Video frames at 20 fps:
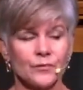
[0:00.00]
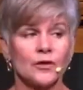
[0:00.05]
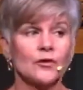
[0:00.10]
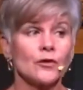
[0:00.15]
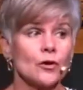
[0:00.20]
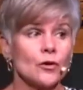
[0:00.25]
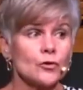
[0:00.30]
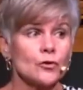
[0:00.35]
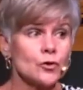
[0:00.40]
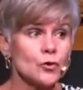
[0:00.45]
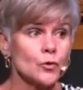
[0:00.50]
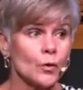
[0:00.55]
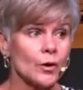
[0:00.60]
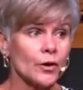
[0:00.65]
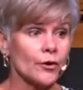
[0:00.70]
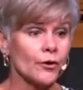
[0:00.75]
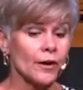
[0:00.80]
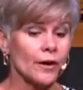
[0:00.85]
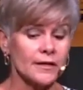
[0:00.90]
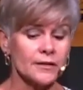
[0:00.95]
Those who
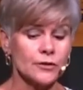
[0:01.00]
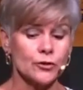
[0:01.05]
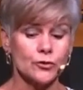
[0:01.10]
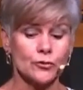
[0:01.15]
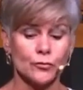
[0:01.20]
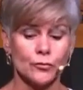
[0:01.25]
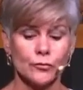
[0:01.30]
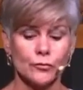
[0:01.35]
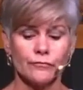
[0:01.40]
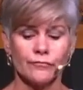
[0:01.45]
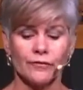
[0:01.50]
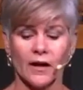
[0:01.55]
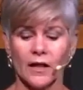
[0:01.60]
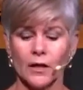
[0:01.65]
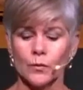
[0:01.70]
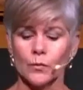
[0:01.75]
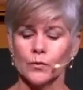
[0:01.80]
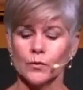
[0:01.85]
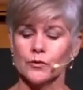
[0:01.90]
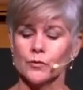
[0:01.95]
are Christ's true
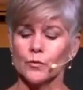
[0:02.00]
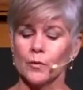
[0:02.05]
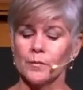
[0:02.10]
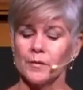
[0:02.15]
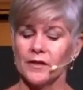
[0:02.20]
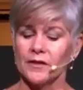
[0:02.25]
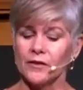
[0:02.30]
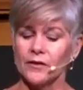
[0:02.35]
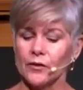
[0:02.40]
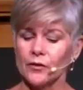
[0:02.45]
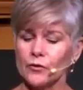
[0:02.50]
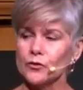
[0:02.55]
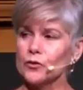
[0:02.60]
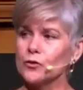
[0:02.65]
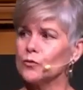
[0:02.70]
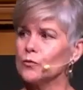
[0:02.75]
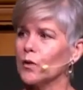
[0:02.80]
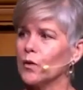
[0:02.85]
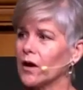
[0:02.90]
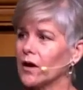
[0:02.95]
followers will be those
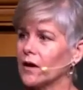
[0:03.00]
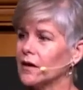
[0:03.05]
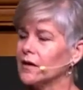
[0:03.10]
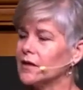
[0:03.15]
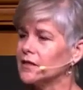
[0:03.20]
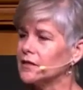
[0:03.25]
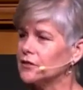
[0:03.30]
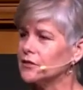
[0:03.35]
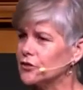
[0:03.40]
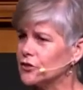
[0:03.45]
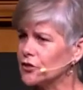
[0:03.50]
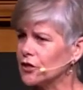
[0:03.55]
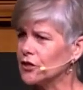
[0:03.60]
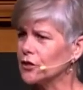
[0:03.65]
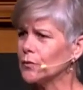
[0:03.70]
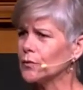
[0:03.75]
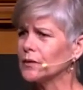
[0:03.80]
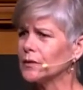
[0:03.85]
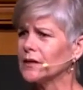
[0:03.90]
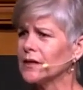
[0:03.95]
who are
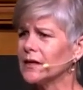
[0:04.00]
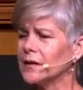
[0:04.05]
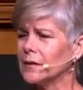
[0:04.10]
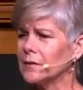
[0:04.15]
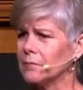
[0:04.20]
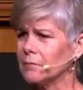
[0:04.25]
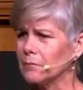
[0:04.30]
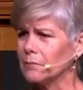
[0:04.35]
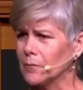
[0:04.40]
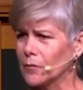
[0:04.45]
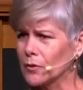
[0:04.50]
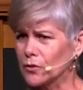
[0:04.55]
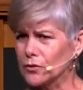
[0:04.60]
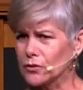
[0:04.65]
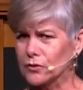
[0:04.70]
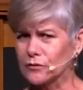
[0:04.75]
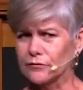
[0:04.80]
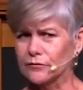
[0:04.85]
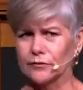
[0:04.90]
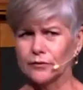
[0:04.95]
genuinely
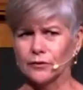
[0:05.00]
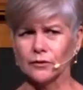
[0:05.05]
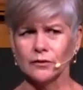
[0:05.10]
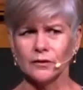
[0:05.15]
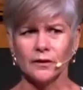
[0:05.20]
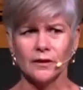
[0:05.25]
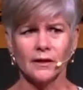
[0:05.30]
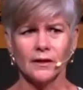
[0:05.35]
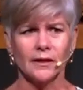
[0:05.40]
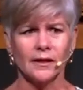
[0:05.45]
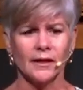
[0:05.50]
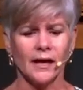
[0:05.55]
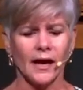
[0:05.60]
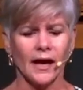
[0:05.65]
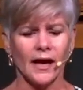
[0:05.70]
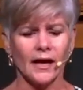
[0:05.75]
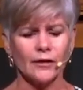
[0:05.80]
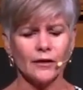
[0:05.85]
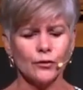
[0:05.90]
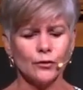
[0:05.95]
merciful
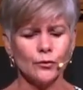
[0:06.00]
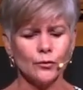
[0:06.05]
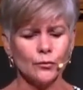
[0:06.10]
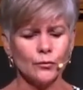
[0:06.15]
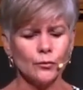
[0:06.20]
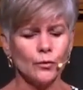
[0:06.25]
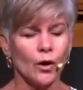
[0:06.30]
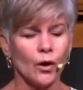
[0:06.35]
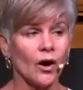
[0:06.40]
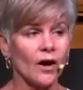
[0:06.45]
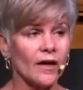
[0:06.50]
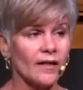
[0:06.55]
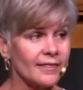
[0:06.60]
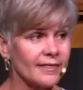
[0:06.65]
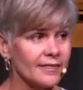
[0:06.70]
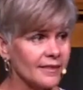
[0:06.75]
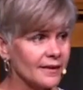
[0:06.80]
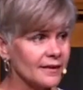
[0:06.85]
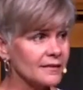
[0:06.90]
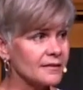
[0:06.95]
and who
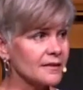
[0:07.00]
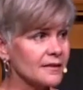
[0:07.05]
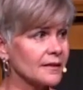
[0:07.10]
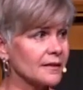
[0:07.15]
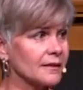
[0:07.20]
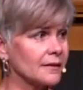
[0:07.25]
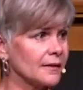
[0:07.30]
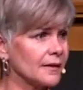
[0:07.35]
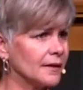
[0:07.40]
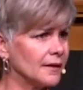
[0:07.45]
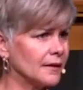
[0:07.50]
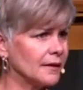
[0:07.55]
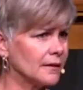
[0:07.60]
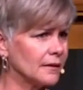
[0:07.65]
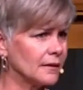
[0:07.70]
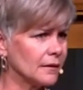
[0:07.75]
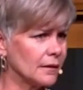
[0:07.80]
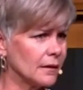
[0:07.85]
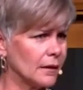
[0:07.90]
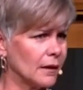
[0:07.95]
authentically
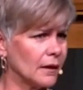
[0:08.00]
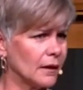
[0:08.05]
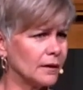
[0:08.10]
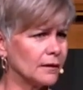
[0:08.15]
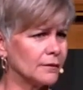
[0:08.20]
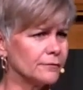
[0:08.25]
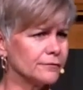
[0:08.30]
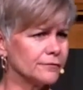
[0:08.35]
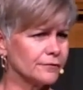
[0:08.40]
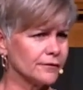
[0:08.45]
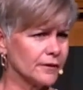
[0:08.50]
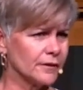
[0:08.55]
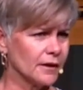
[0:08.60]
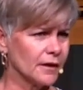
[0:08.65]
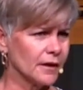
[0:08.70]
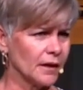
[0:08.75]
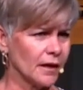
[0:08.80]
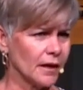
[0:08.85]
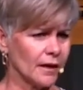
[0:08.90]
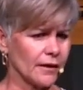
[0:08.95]
love
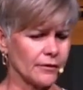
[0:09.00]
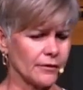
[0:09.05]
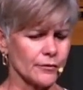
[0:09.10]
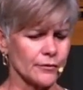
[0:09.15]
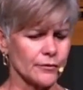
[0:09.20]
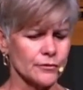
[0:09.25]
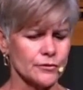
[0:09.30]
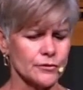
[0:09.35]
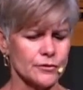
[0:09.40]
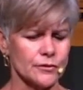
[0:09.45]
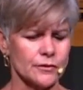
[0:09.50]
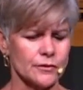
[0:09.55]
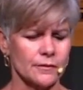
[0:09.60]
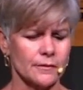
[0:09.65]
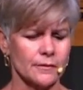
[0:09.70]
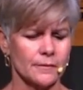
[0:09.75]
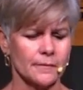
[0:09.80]
others.